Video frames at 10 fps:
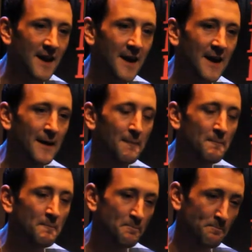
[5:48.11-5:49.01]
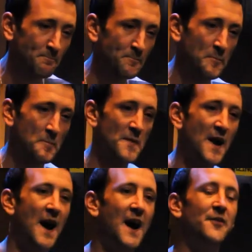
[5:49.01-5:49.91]
I
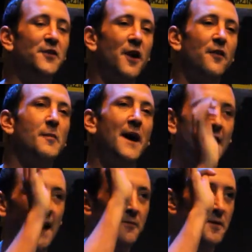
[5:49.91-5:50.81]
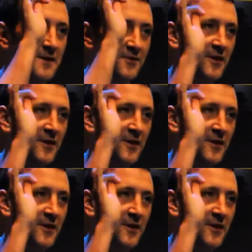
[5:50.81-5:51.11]
have to doff my cap to Mr.